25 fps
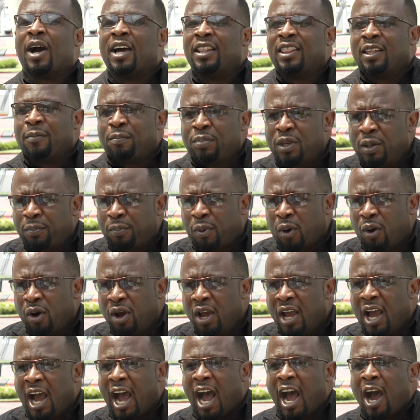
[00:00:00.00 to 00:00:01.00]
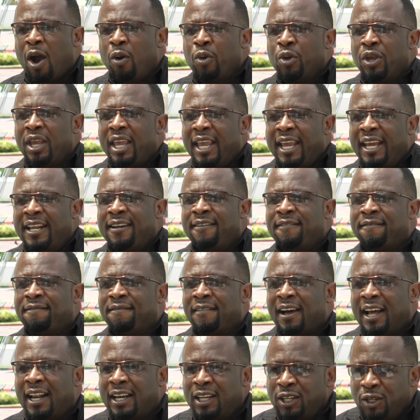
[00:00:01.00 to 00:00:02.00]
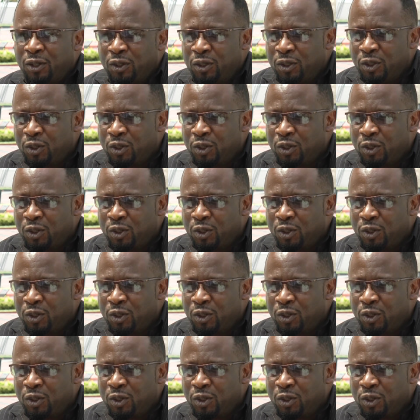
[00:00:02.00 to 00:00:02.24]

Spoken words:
other people, how you add value